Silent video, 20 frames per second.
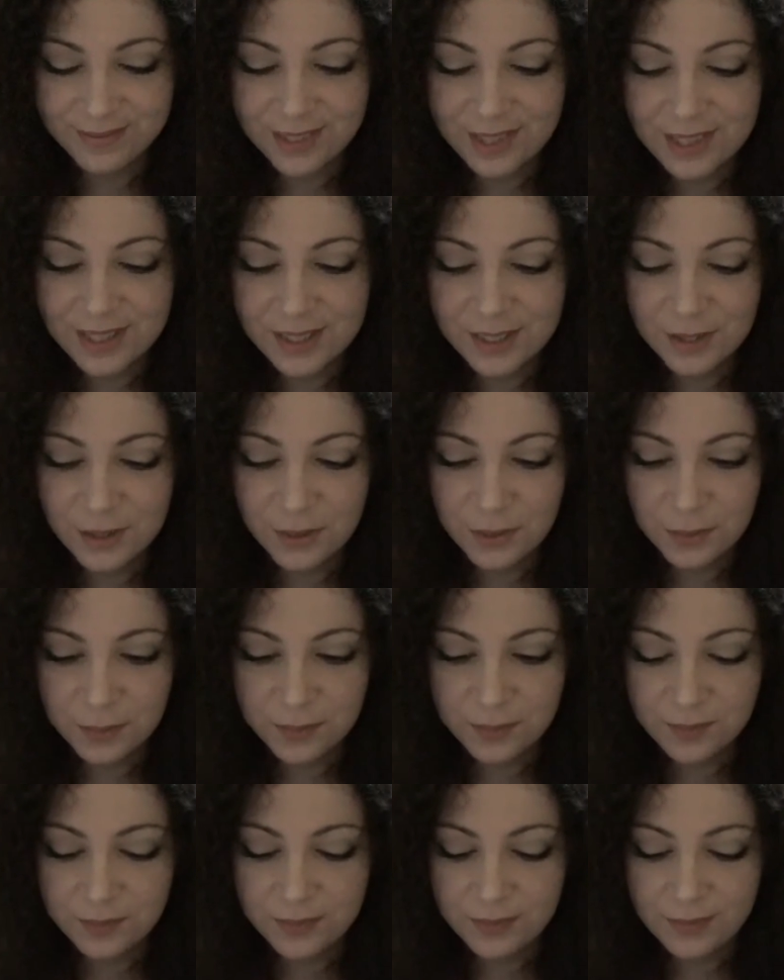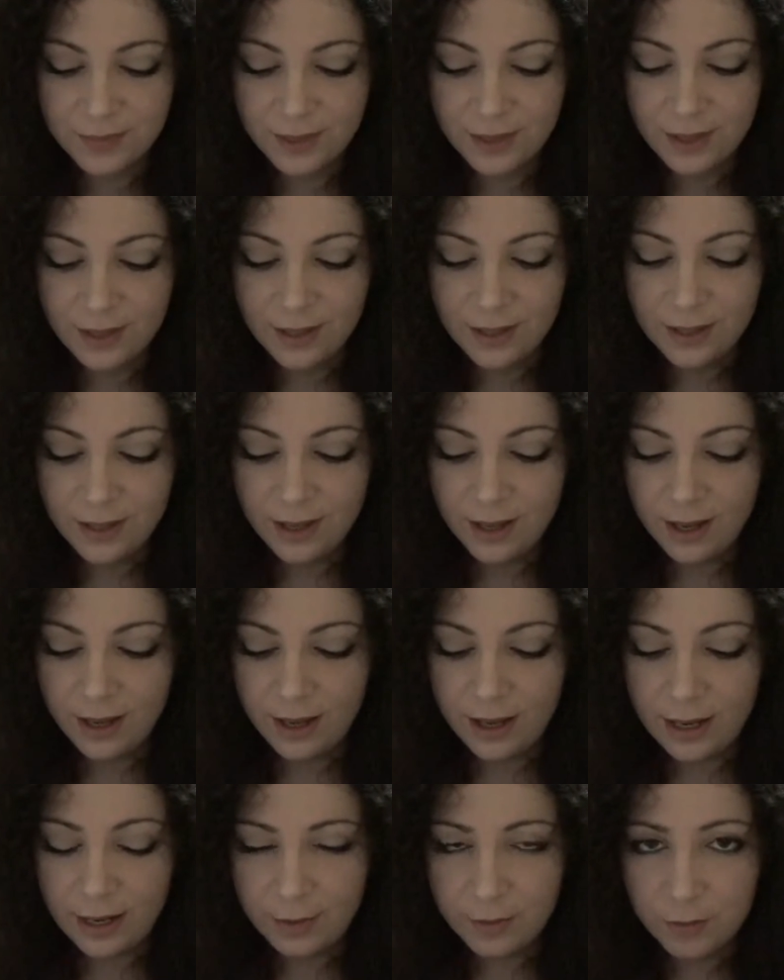So,
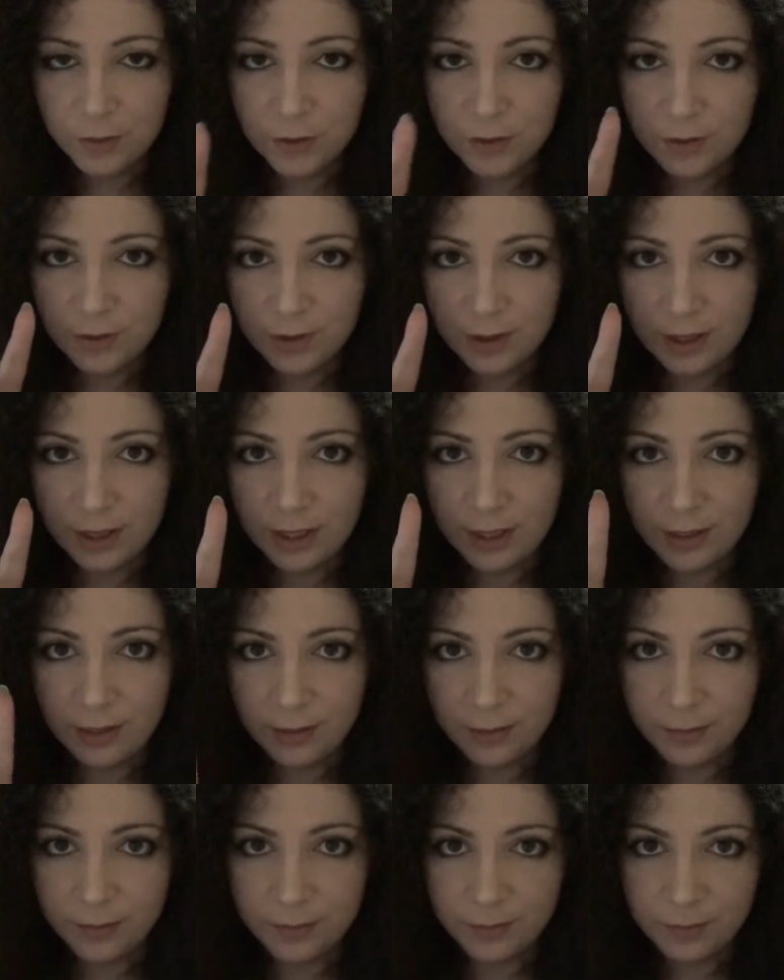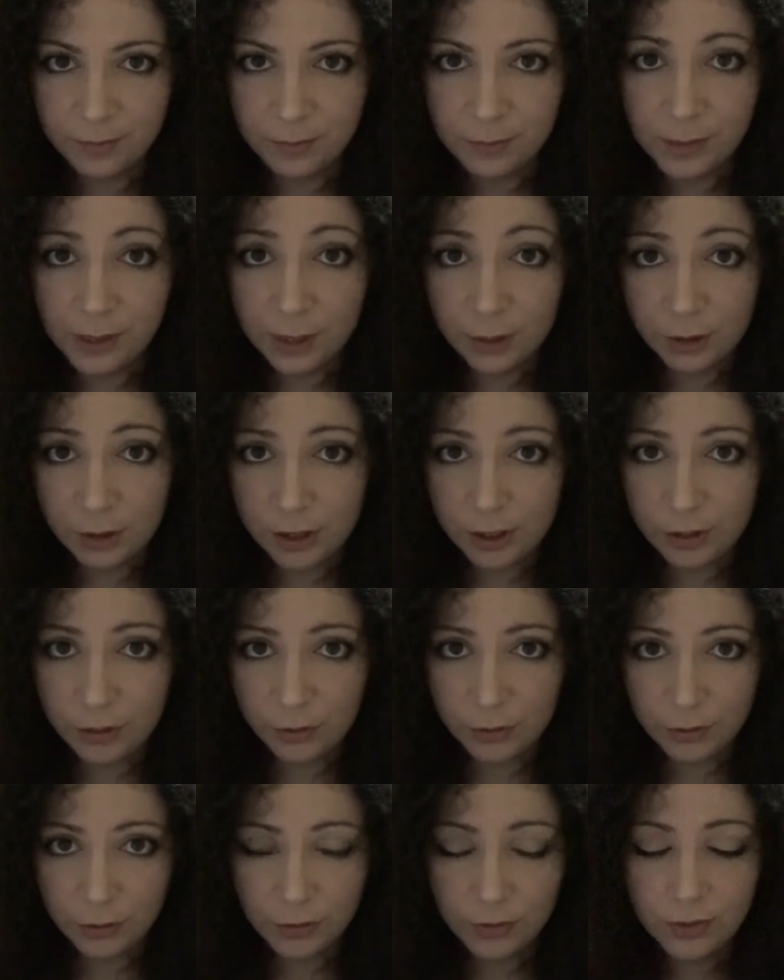after the plushie
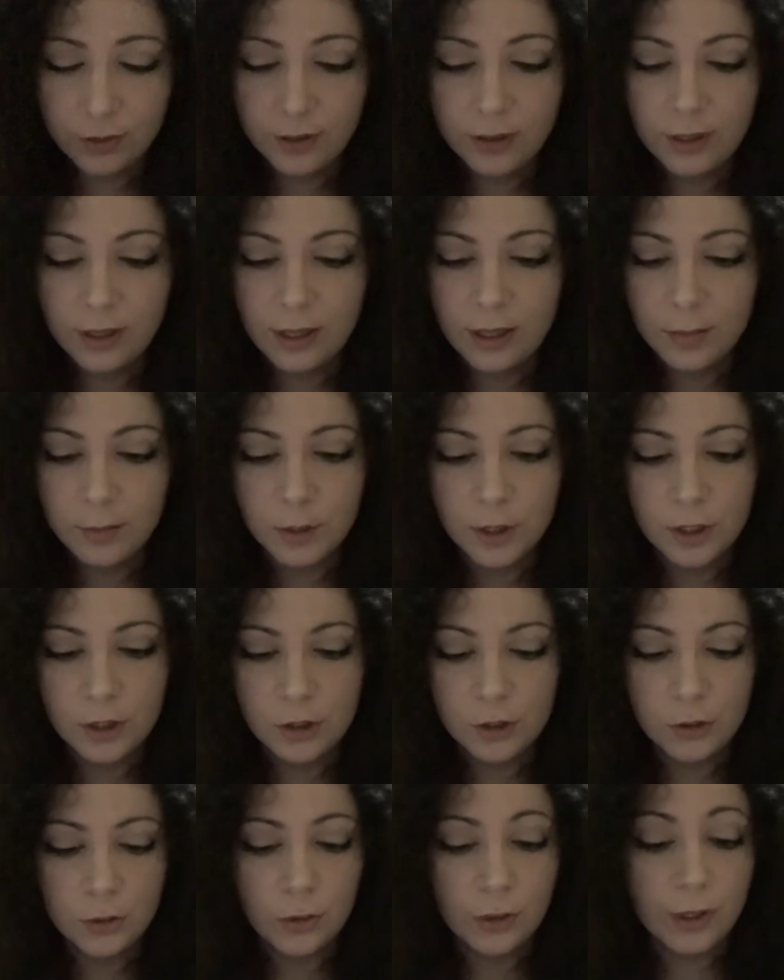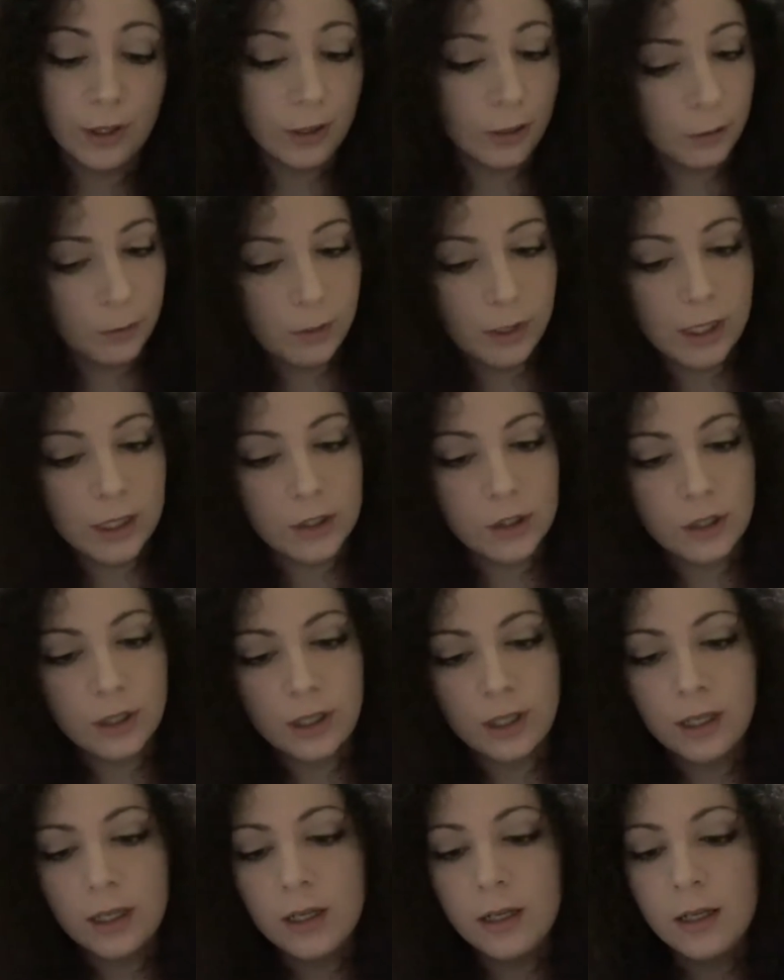unicorn, I'm gonna show you another
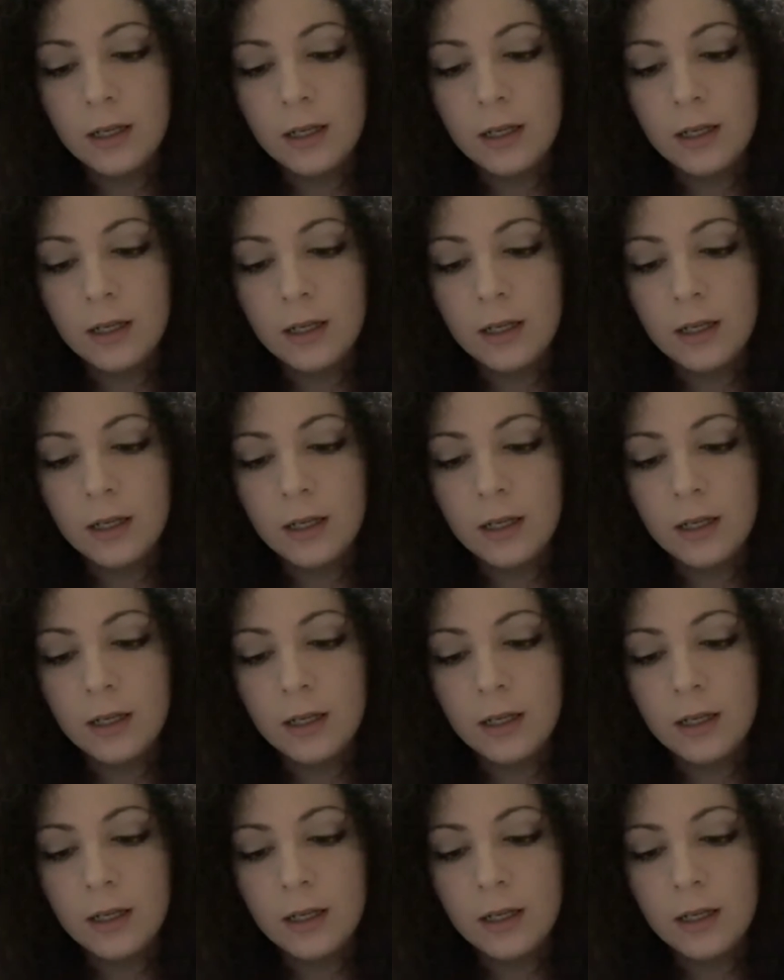plushie,